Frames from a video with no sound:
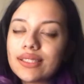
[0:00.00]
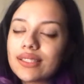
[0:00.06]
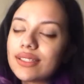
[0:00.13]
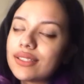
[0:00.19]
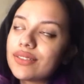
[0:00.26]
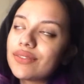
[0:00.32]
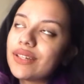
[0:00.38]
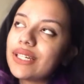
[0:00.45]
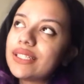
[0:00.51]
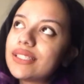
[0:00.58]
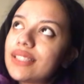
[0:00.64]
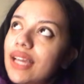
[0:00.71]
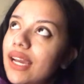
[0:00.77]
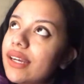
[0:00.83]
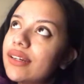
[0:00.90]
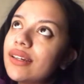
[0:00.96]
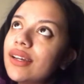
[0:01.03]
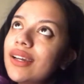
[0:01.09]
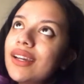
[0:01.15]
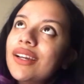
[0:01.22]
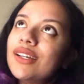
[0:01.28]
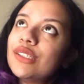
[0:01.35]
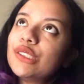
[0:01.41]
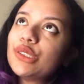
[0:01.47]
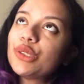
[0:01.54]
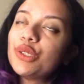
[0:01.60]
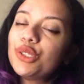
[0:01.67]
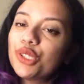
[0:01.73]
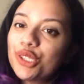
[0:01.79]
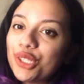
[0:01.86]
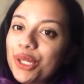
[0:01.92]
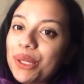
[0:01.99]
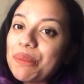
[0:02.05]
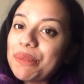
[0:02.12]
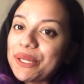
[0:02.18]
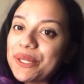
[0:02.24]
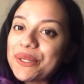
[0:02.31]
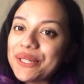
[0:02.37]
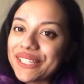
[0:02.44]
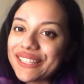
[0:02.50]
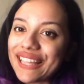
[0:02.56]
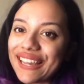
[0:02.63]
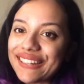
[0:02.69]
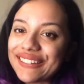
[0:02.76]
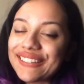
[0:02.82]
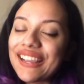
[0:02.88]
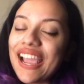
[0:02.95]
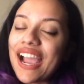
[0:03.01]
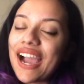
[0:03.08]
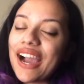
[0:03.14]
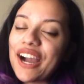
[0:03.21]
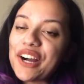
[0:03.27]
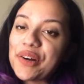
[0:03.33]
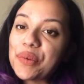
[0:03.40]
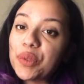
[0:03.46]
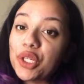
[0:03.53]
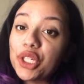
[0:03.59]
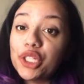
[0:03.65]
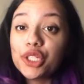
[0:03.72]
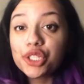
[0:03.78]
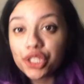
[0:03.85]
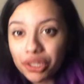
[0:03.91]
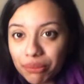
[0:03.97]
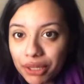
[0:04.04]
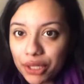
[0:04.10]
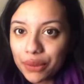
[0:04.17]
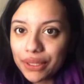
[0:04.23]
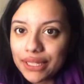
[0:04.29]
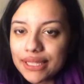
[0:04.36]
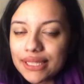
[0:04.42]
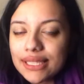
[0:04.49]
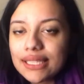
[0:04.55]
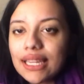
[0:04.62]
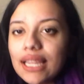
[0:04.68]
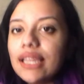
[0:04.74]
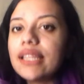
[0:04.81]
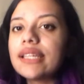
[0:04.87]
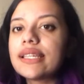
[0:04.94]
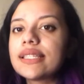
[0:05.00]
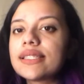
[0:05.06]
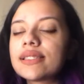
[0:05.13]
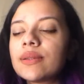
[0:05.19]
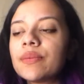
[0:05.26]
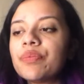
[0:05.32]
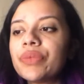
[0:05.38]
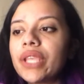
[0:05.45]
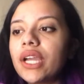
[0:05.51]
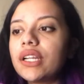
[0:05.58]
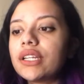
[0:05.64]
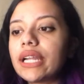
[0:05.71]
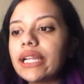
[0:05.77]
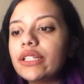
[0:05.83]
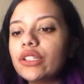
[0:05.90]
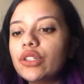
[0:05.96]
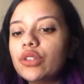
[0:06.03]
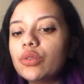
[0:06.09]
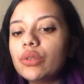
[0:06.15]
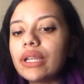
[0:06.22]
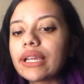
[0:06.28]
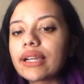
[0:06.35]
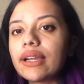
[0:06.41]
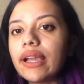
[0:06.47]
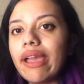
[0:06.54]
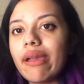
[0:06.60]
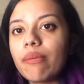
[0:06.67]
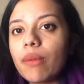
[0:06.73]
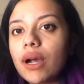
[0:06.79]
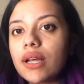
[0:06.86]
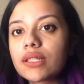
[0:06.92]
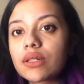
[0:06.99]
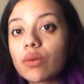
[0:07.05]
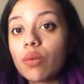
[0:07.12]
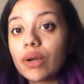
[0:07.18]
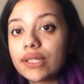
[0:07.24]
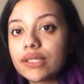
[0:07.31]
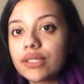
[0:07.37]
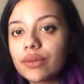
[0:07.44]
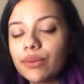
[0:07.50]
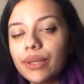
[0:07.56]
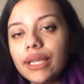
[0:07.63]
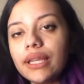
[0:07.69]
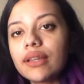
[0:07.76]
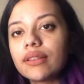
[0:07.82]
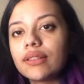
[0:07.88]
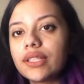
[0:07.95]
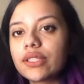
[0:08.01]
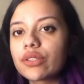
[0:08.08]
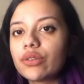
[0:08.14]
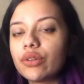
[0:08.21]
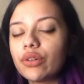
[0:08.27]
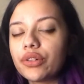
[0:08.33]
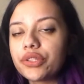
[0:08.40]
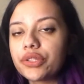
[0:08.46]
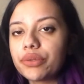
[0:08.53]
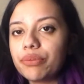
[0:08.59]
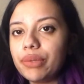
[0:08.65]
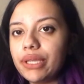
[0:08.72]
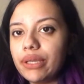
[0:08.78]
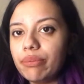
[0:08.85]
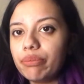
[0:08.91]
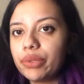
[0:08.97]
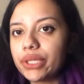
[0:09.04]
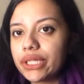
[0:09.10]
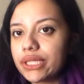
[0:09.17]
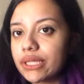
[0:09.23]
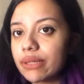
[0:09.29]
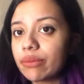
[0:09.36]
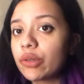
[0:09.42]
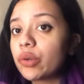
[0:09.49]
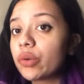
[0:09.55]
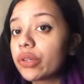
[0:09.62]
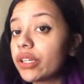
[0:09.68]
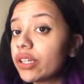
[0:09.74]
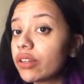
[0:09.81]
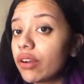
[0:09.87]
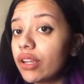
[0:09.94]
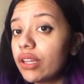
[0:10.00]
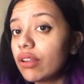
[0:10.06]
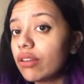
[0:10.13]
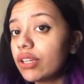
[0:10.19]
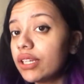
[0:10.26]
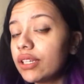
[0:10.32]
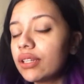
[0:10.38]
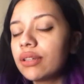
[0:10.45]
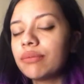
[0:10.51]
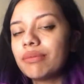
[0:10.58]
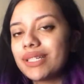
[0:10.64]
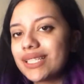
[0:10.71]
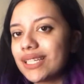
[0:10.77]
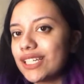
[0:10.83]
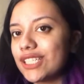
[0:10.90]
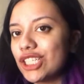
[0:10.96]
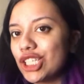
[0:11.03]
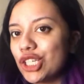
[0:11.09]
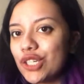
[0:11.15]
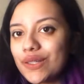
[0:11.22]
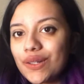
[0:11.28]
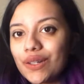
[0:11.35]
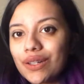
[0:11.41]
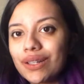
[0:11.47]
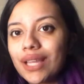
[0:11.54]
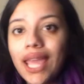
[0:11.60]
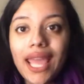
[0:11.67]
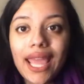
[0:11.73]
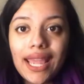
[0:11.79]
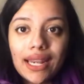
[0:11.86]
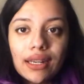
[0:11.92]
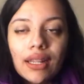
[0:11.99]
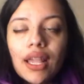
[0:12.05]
It's very sad. So you shouldn't be doing that. What you should be doing instead is try to do like a hair mask once a week. This could also be putting some coconut oil on it, massaging your hair.